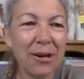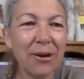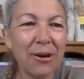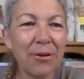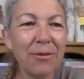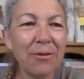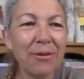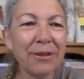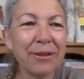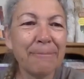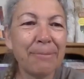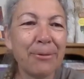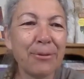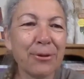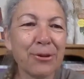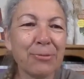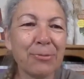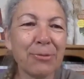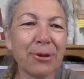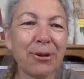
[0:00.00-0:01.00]
On the porch
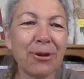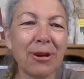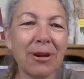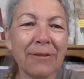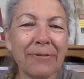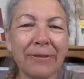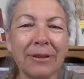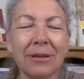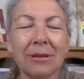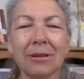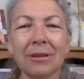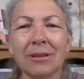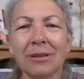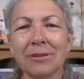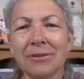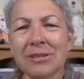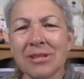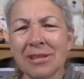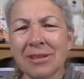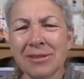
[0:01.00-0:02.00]
with coffee. Oh,
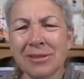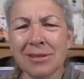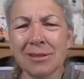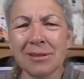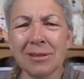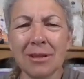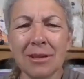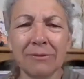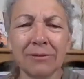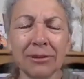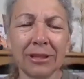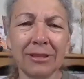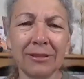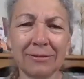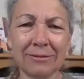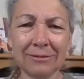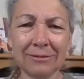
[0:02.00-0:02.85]
sounds lovely.